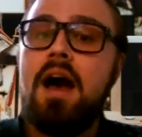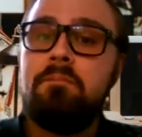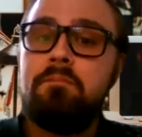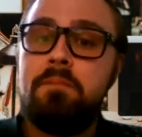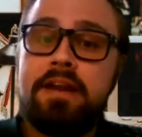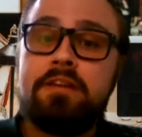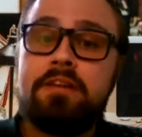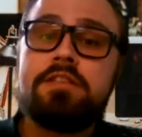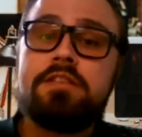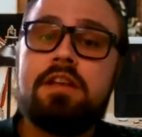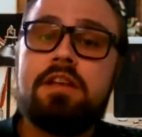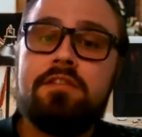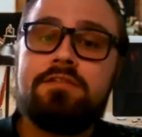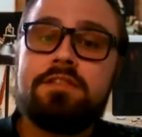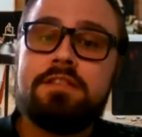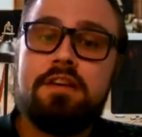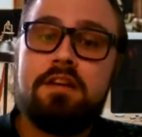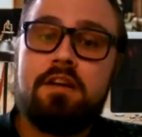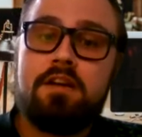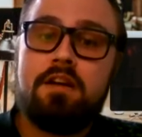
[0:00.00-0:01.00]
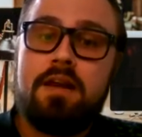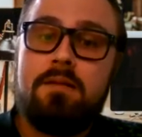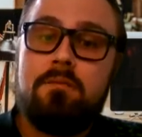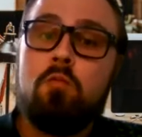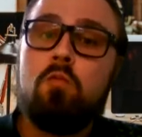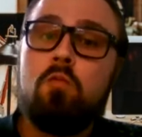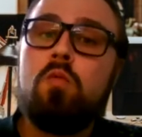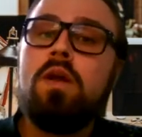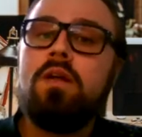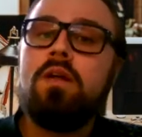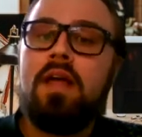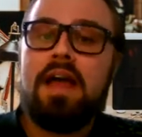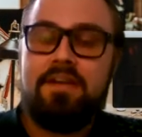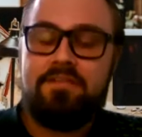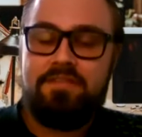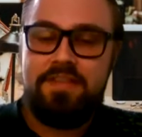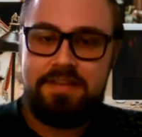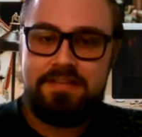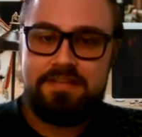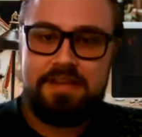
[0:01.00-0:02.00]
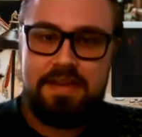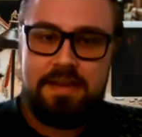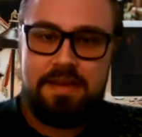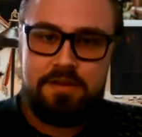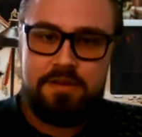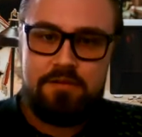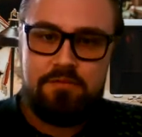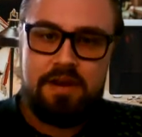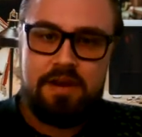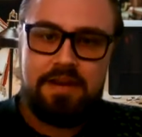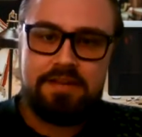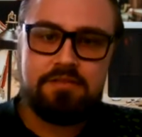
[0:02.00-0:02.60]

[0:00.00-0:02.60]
Microsoft CRM will have that same UI.